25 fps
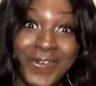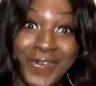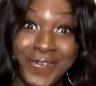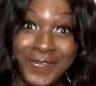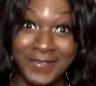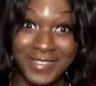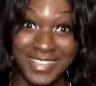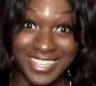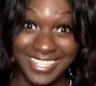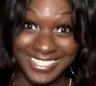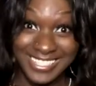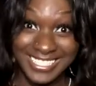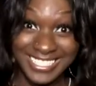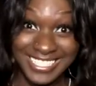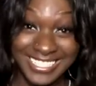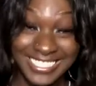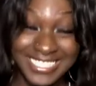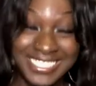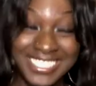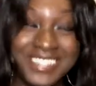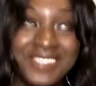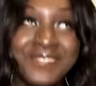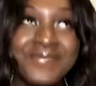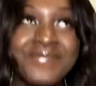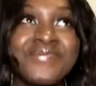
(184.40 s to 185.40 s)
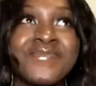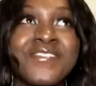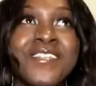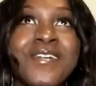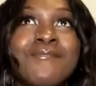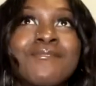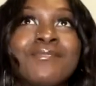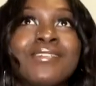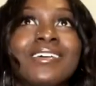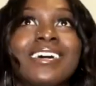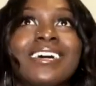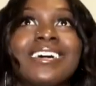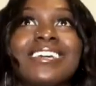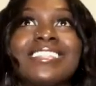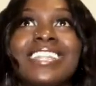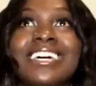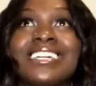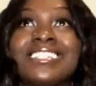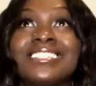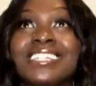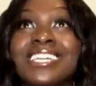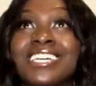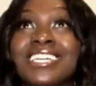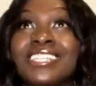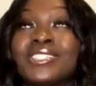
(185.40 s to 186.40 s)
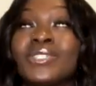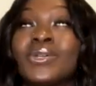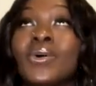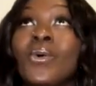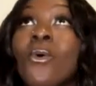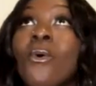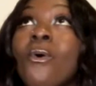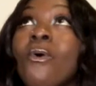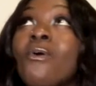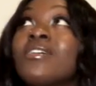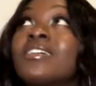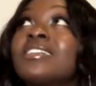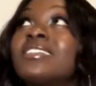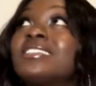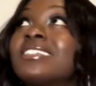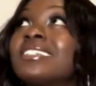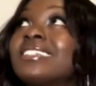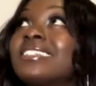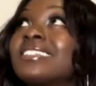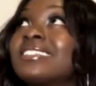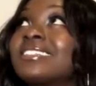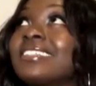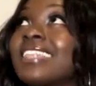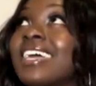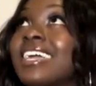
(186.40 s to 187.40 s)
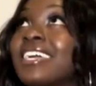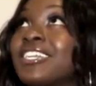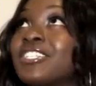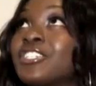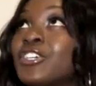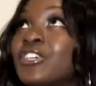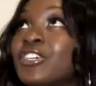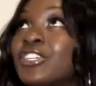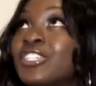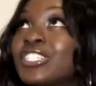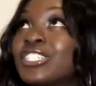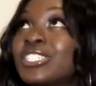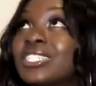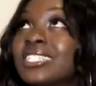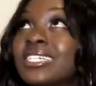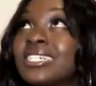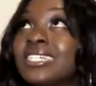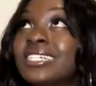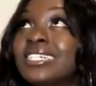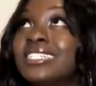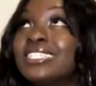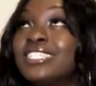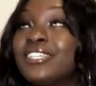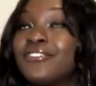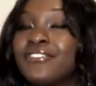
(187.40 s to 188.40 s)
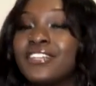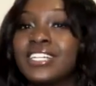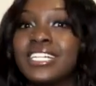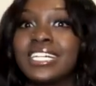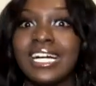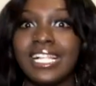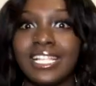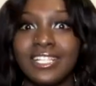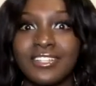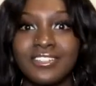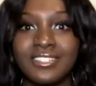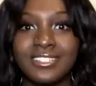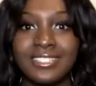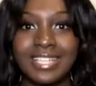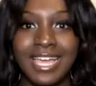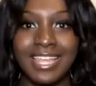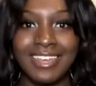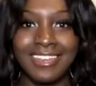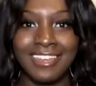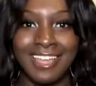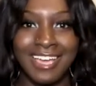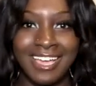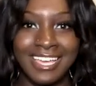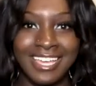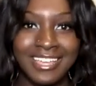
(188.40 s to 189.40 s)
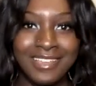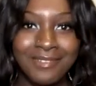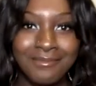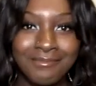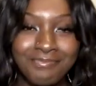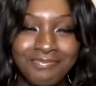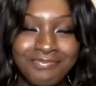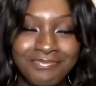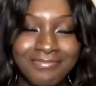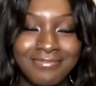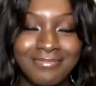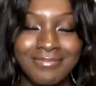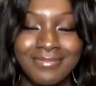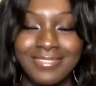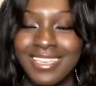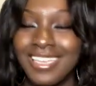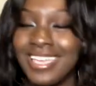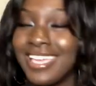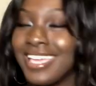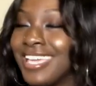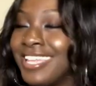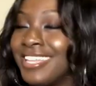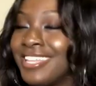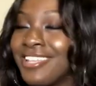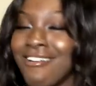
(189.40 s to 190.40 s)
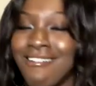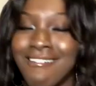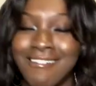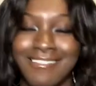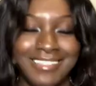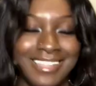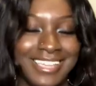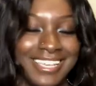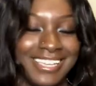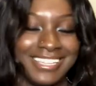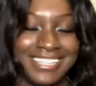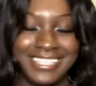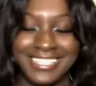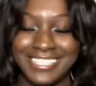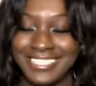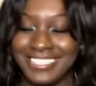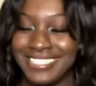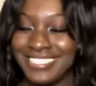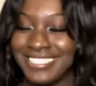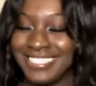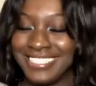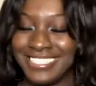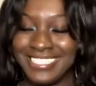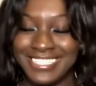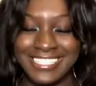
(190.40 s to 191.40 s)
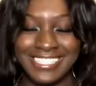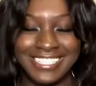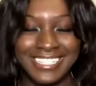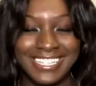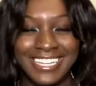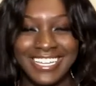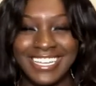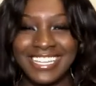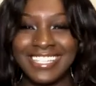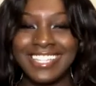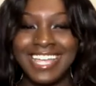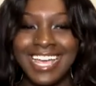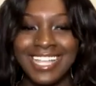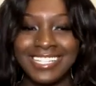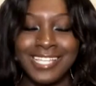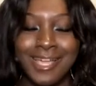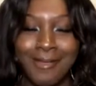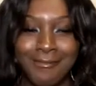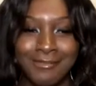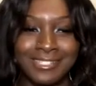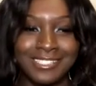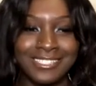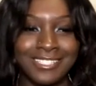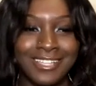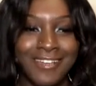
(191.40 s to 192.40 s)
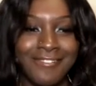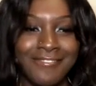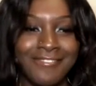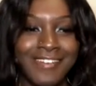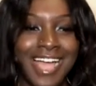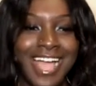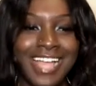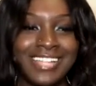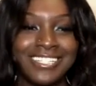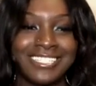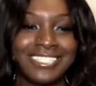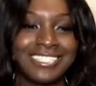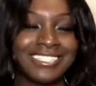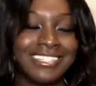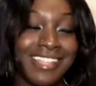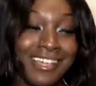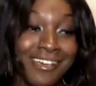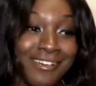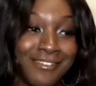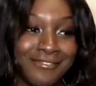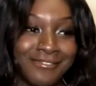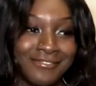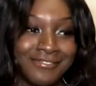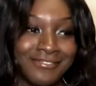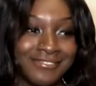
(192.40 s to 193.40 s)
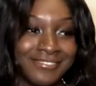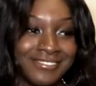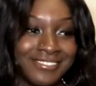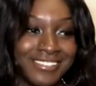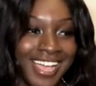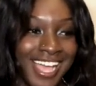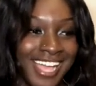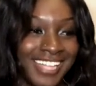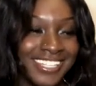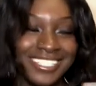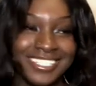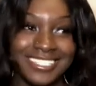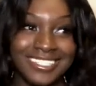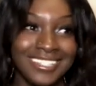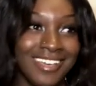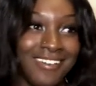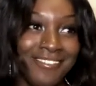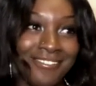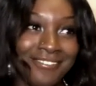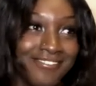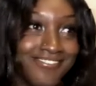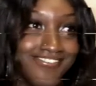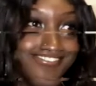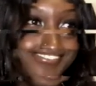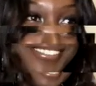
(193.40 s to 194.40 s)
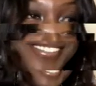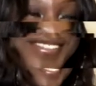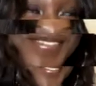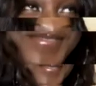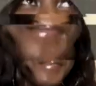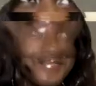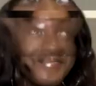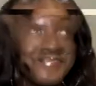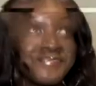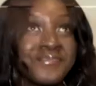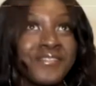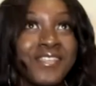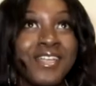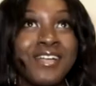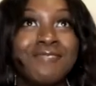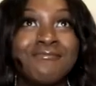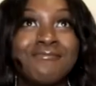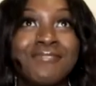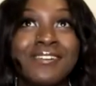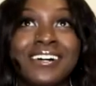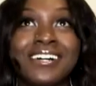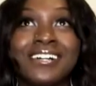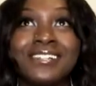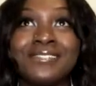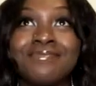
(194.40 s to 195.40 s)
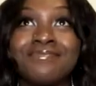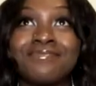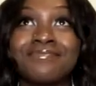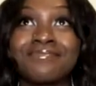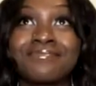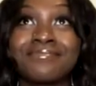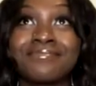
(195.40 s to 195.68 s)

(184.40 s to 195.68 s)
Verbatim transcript: quote me on this but that shit is gorgeous like it turns different colors at night and y'all like that type of stuff i just love i just love but